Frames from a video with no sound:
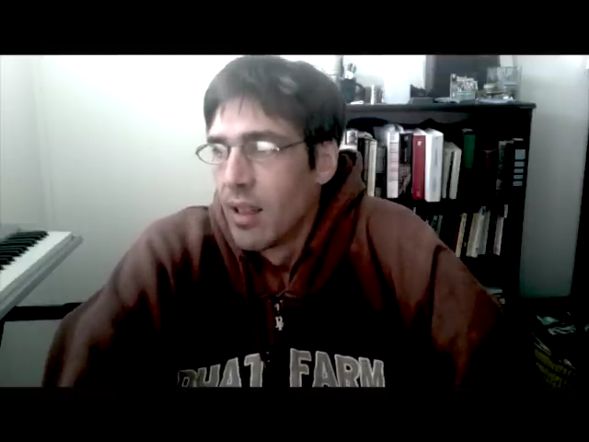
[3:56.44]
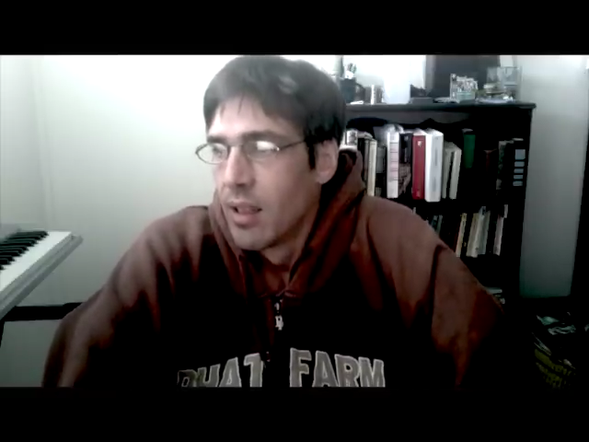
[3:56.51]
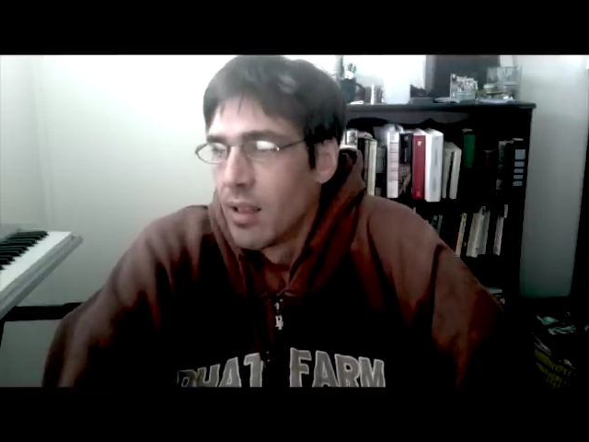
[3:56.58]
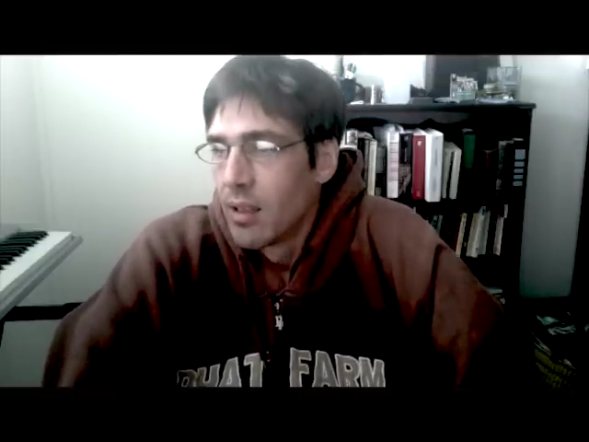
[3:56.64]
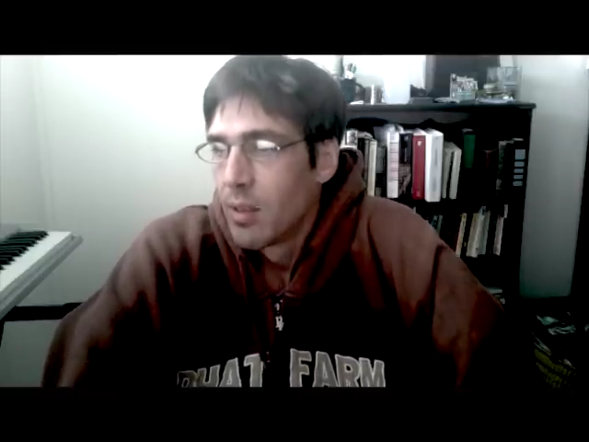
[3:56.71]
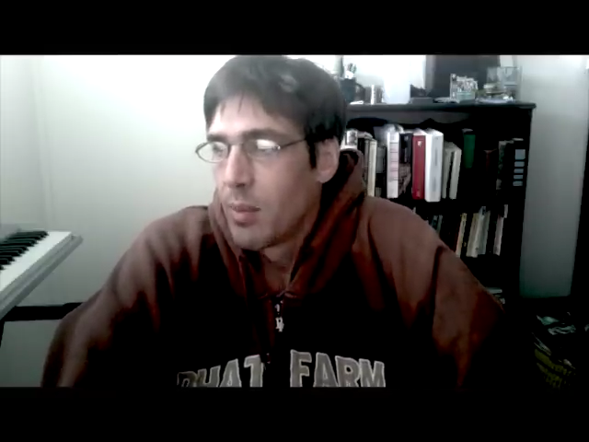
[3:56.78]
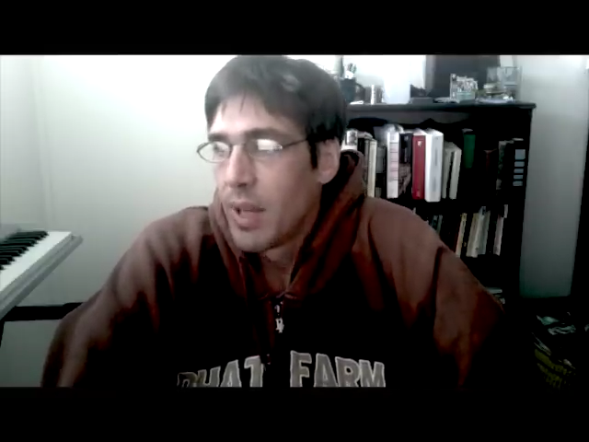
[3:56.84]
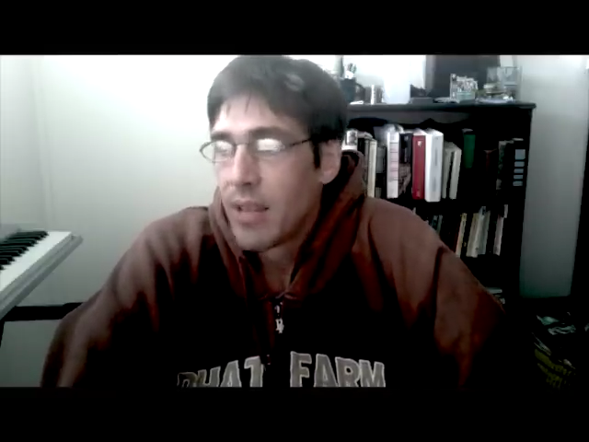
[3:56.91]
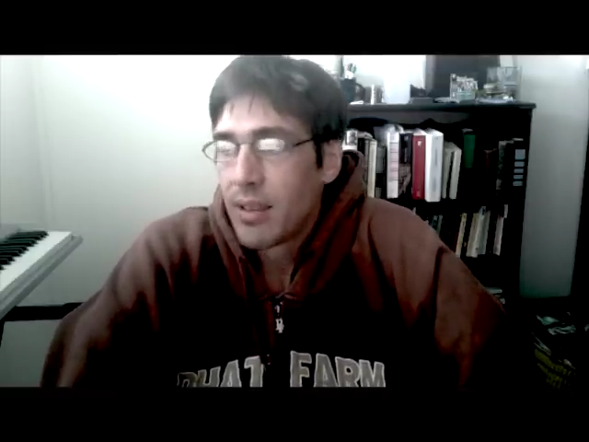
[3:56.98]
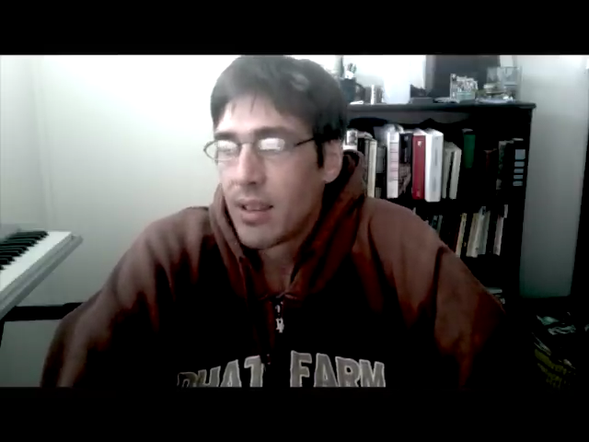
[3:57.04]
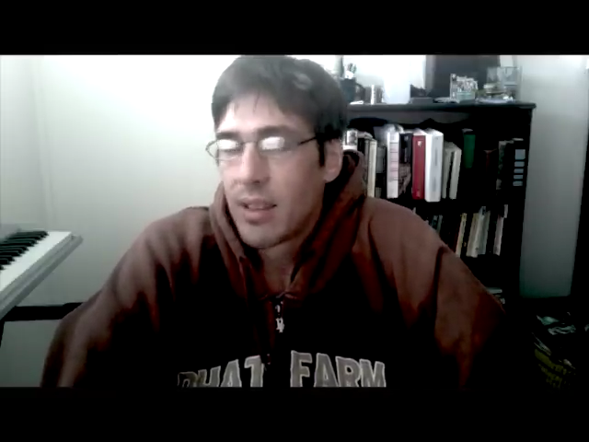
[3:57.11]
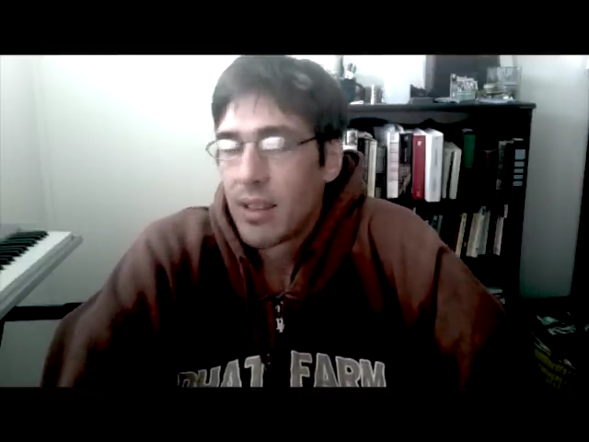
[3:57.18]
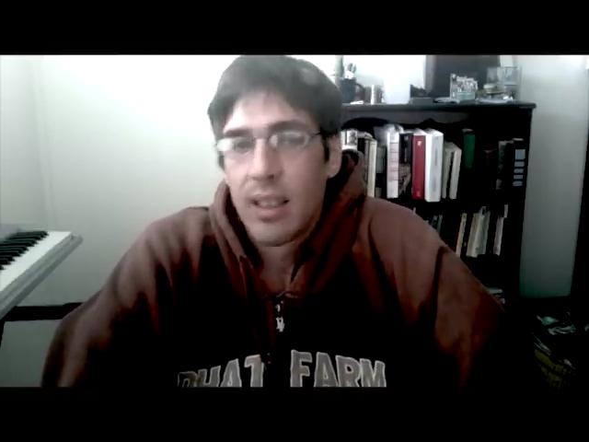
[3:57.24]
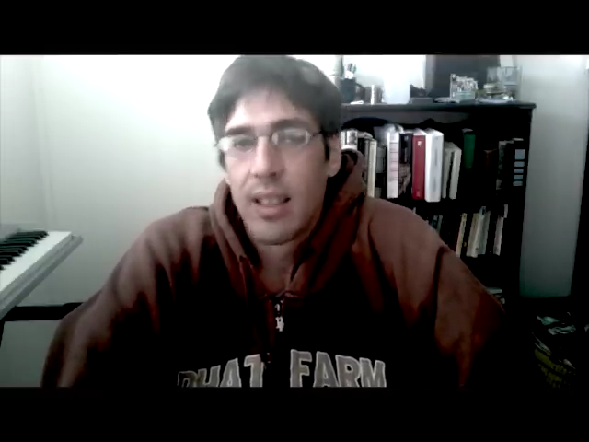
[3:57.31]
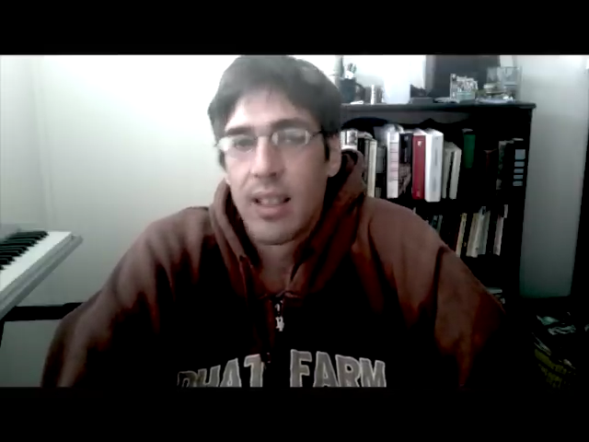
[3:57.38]
So
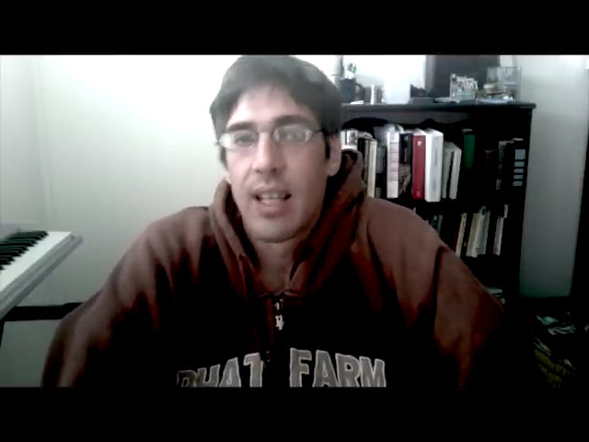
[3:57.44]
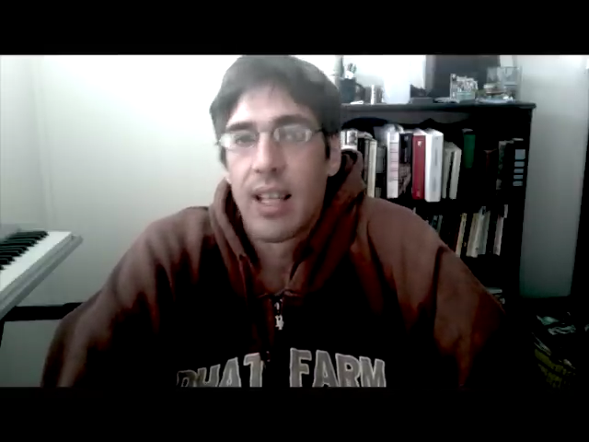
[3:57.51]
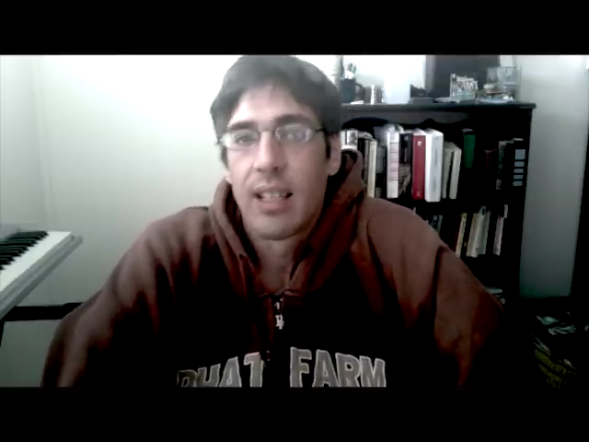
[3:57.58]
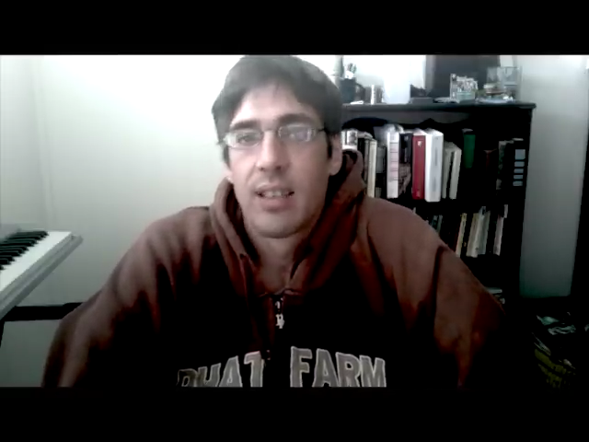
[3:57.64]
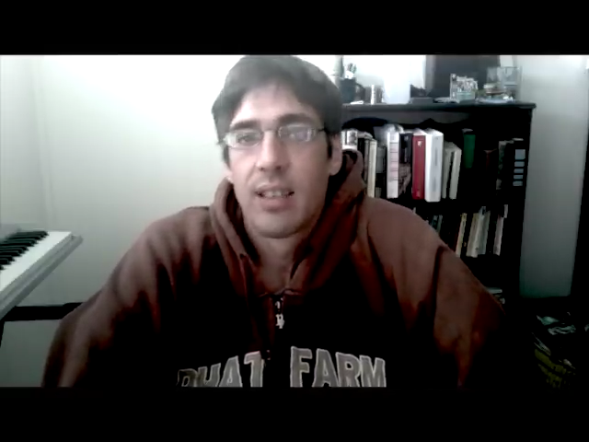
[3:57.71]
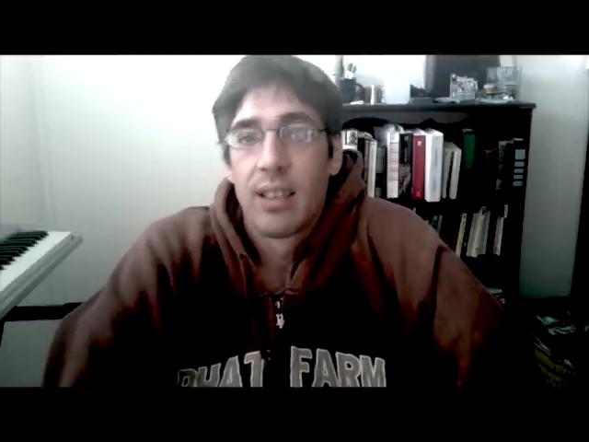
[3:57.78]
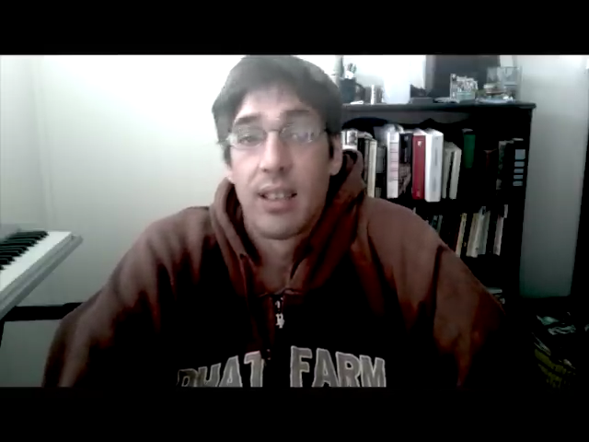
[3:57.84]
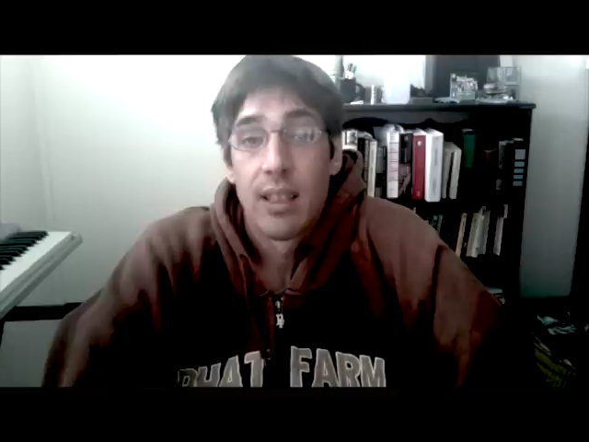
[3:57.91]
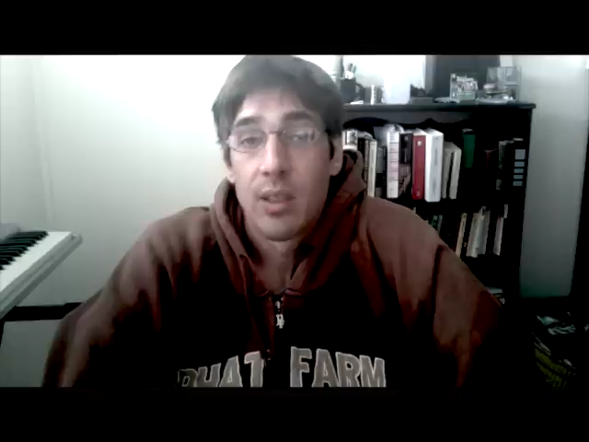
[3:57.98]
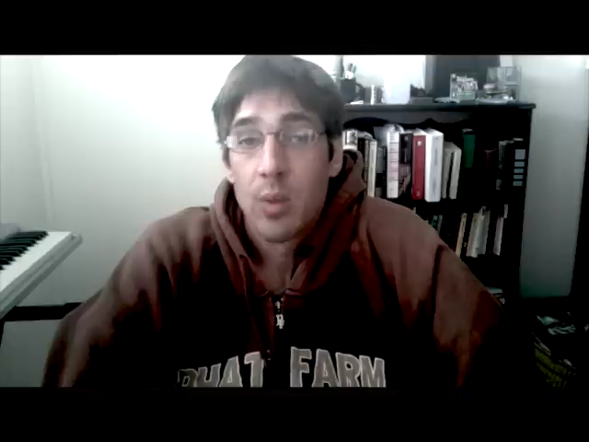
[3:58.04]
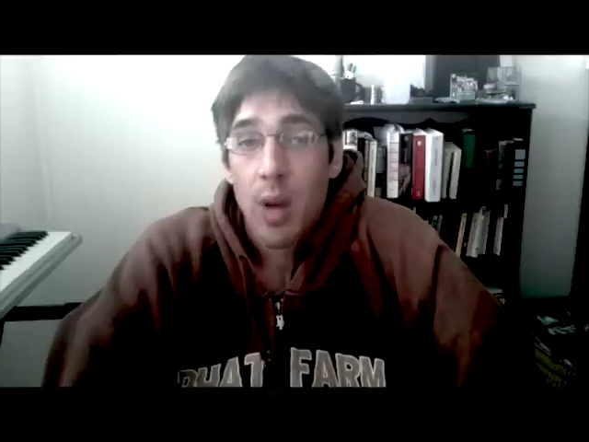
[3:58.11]
basically, that's that's